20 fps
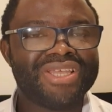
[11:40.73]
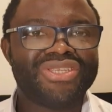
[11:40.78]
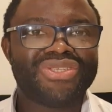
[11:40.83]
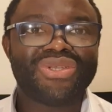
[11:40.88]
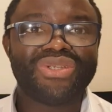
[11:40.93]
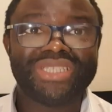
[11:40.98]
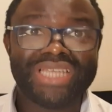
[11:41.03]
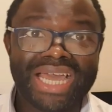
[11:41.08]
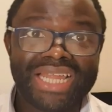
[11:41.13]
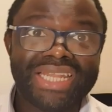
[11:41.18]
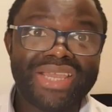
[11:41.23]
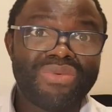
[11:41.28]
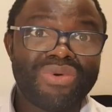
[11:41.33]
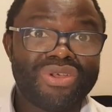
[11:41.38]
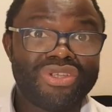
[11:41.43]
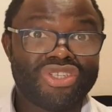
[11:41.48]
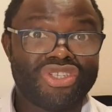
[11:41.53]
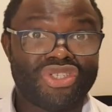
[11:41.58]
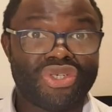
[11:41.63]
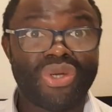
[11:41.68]
So Daniel
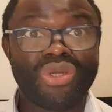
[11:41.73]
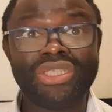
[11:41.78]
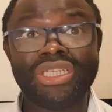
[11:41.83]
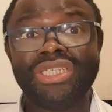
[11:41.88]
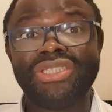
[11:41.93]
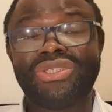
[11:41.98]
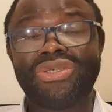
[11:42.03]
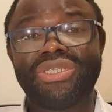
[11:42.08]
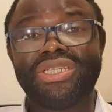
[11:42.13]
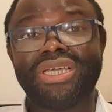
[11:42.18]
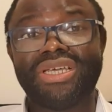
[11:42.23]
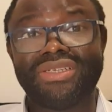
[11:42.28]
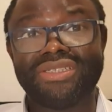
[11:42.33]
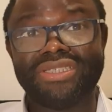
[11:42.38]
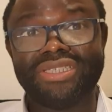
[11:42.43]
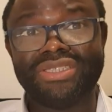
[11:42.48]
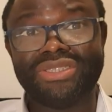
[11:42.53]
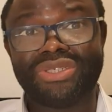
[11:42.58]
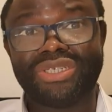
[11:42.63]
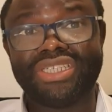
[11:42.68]
was thrown into
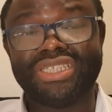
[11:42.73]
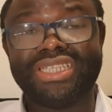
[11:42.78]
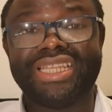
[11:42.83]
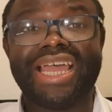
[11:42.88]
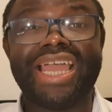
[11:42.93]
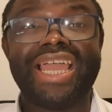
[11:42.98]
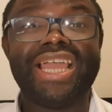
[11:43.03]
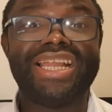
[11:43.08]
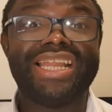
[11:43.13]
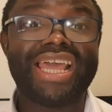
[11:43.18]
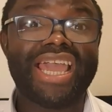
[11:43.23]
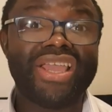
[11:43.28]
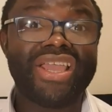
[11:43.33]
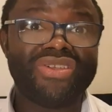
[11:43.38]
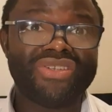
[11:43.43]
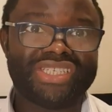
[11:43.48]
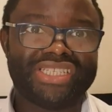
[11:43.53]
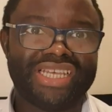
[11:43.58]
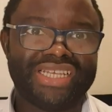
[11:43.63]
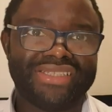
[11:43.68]
the into the
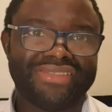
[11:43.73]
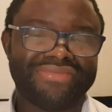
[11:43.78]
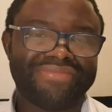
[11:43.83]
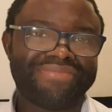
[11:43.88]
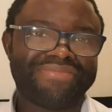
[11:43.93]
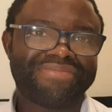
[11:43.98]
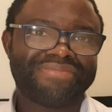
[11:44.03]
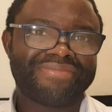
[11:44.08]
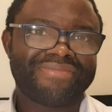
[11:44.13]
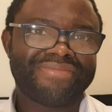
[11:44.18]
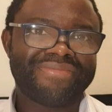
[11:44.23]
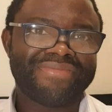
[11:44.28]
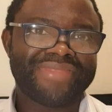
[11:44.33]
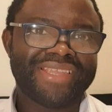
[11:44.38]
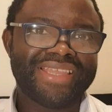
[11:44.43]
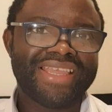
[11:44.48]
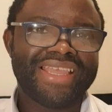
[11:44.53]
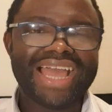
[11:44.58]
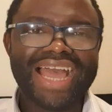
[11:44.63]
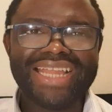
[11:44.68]
lion's den.
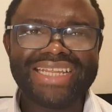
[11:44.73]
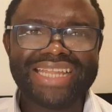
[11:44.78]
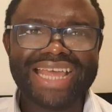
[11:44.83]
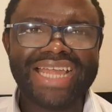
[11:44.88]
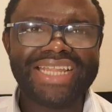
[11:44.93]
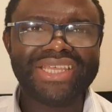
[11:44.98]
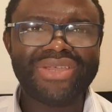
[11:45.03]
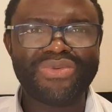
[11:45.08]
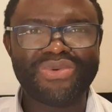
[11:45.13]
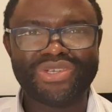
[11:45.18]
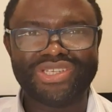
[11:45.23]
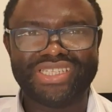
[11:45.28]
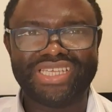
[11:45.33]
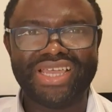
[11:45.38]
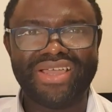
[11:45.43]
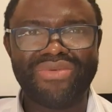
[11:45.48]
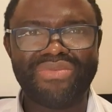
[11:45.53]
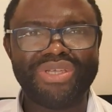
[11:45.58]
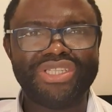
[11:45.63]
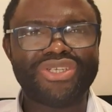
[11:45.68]
And Daniel was
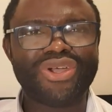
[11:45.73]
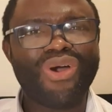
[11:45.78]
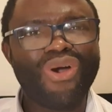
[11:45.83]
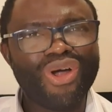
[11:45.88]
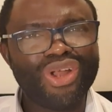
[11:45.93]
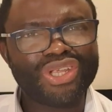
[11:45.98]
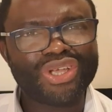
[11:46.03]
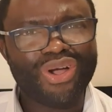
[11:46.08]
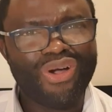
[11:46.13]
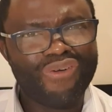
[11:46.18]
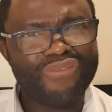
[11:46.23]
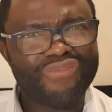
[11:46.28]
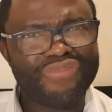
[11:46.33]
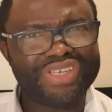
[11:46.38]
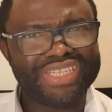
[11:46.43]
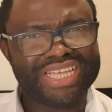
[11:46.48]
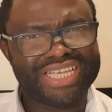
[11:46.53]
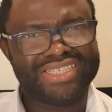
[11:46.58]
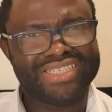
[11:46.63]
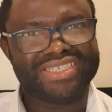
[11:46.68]
there with all
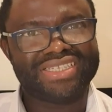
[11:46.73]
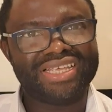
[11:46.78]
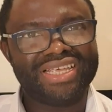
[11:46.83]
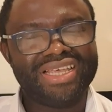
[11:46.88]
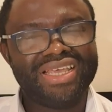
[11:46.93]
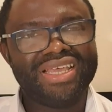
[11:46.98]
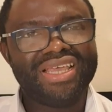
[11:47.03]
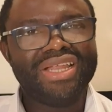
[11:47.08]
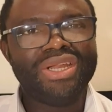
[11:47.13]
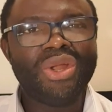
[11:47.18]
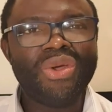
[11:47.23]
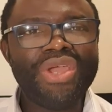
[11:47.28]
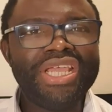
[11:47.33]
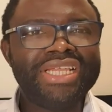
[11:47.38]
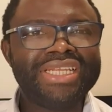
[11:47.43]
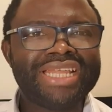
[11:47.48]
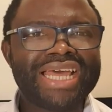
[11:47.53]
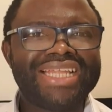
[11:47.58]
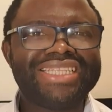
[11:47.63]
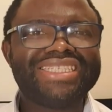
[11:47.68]
confidence,
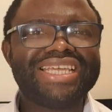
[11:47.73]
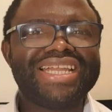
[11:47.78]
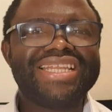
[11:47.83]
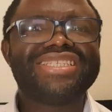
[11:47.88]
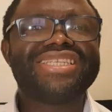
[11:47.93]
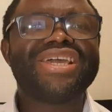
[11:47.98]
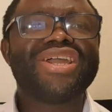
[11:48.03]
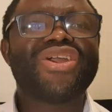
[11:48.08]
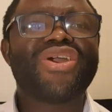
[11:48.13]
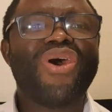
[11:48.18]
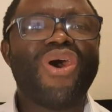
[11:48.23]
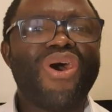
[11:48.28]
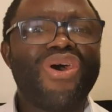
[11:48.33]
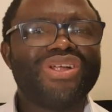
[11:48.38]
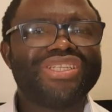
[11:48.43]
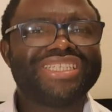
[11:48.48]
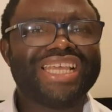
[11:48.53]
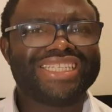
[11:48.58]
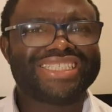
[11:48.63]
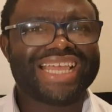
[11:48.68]
knowing that there is a
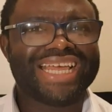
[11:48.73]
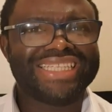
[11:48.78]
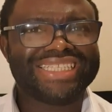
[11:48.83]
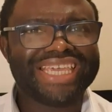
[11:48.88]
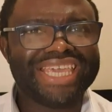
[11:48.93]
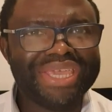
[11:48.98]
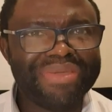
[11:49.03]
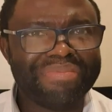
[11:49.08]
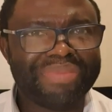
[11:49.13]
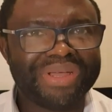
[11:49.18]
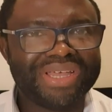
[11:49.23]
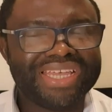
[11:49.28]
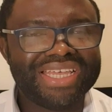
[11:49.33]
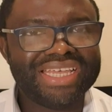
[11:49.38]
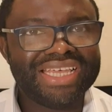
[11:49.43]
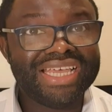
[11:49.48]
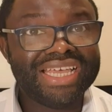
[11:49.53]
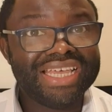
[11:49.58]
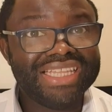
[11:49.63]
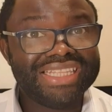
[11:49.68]
God that can keep.
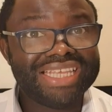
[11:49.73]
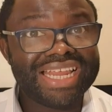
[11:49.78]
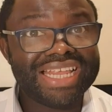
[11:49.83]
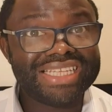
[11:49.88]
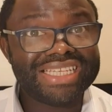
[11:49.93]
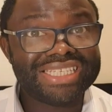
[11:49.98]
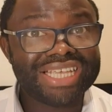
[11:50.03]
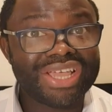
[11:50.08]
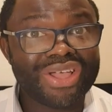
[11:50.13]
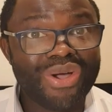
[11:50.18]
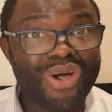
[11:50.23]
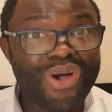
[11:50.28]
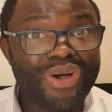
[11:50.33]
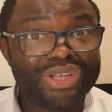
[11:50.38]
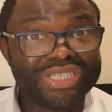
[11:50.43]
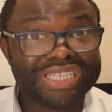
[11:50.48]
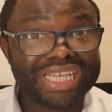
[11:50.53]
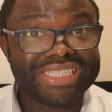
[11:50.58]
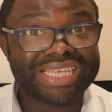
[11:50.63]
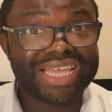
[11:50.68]
There is a
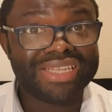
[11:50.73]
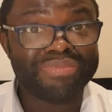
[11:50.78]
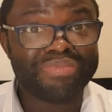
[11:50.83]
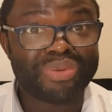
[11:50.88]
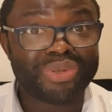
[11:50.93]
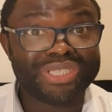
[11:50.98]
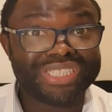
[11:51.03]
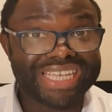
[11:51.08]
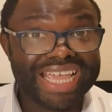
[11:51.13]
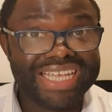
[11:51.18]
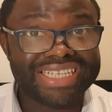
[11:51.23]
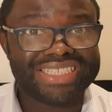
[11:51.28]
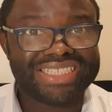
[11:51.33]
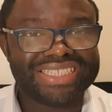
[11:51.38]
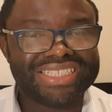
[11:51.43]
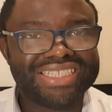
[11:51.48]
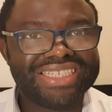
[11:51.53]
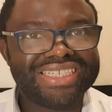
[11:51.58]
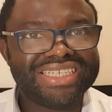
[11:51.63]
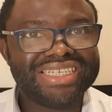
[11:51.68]
God that can
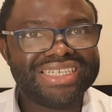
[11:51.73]
protect.